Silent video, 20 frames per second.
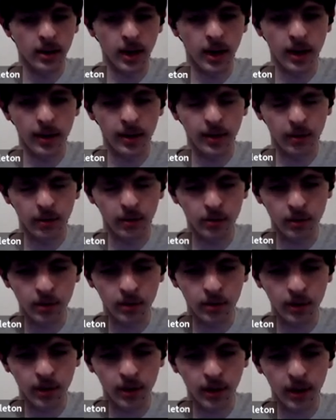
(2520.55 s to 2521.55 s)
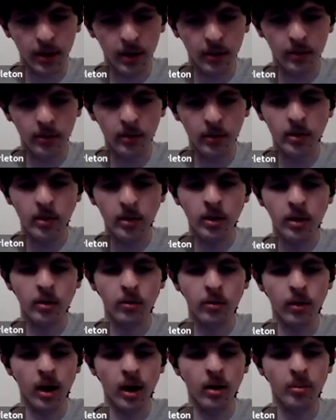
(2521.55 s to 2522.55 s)
cathode to the
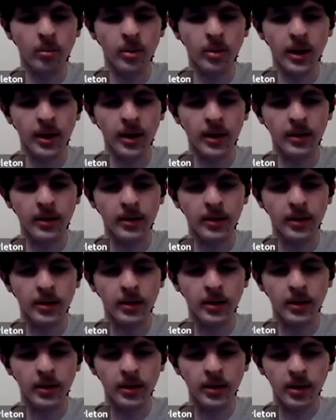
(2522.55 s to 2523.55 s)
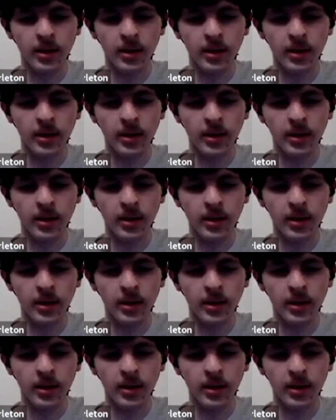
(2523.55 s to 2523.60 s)
ground pin,